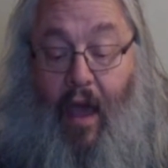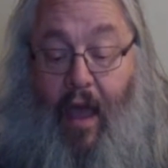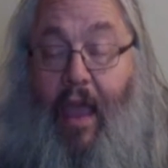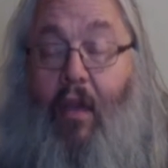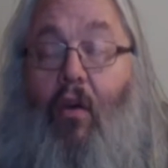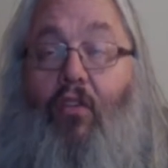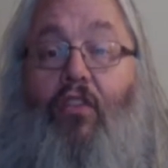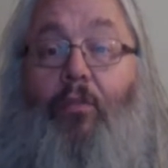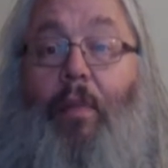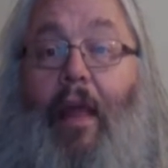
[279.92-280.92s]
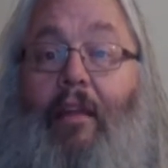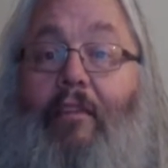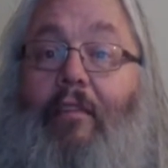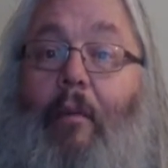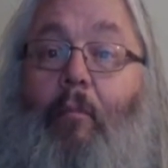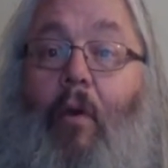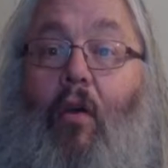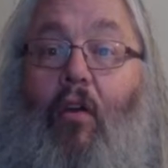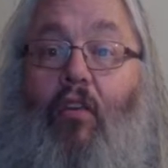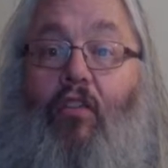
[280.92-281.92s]
He grows his plants
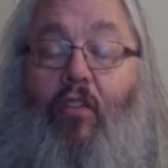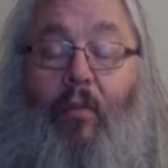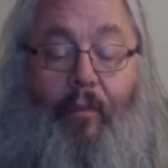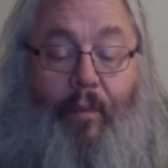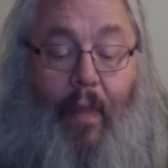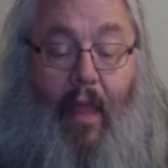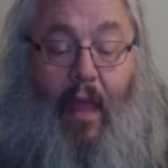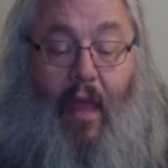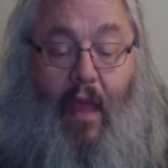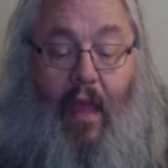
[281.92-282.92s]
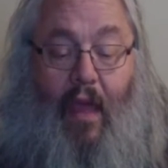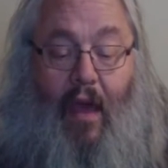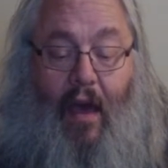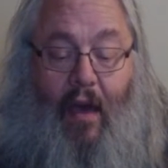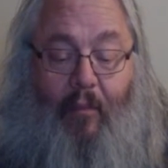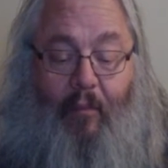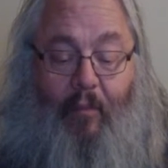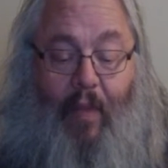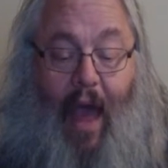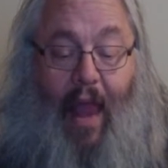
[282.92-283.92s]
submerged. I
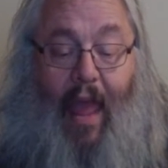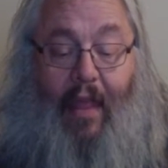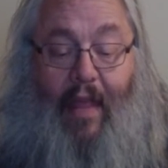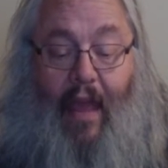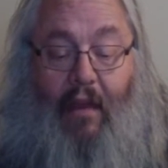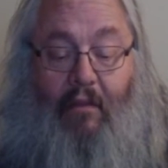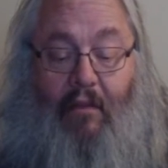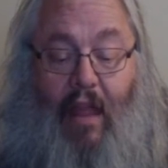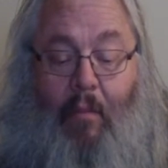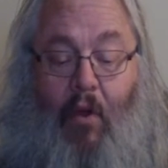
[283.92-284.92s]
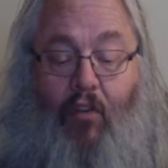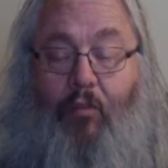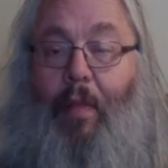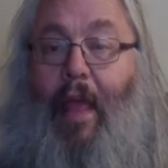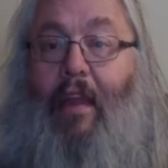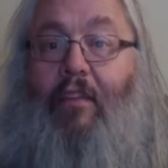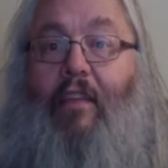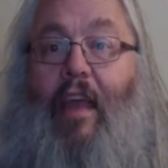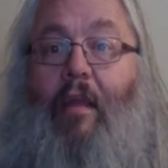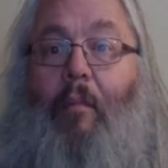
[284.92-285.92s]
like that. Emerged plants
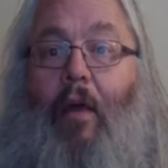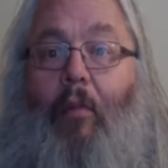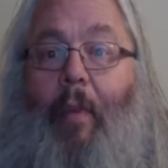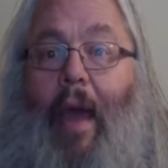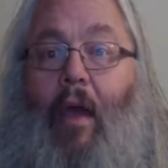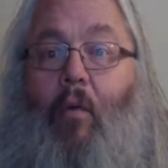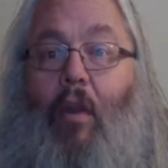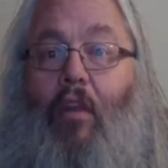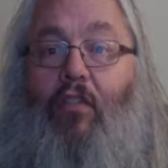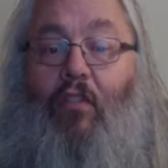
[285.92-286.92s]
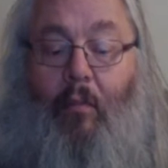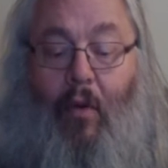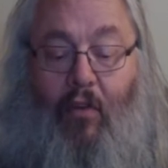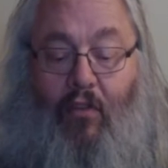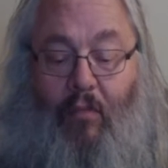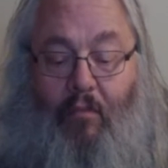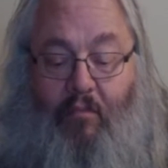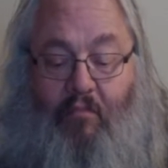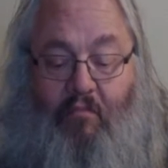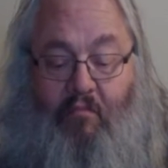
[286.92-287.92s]
tend to melt back when you submerge them.
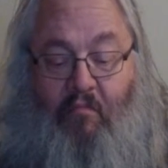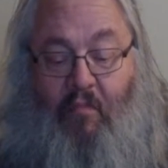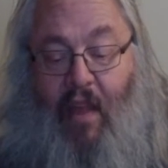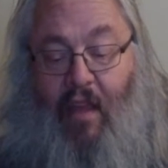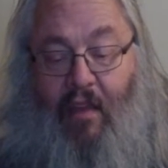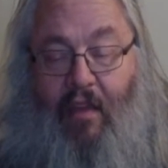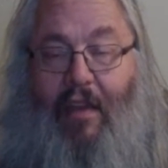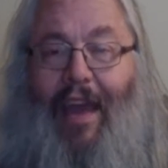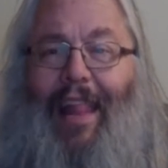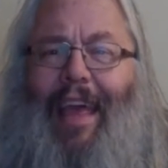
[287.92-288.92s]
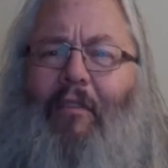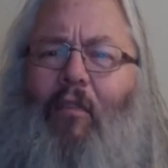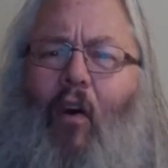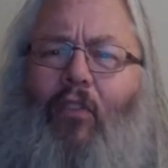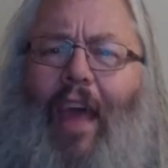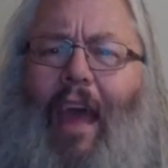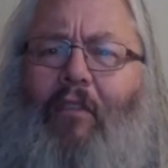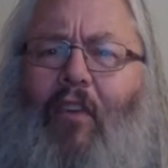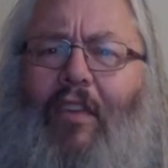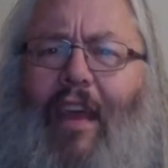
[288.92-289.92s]
Kind of like false
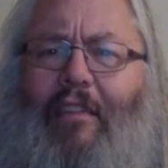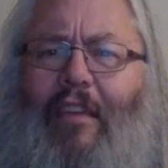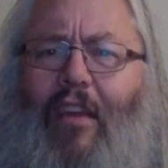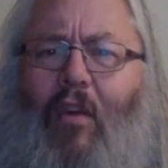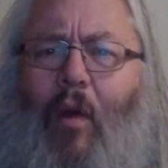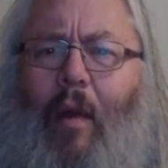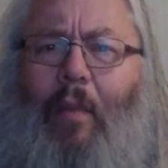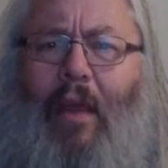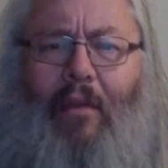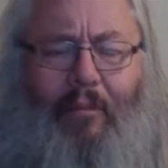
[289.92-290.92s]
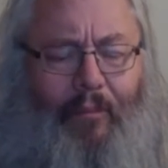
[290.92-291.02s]
advertising, you know what I mean?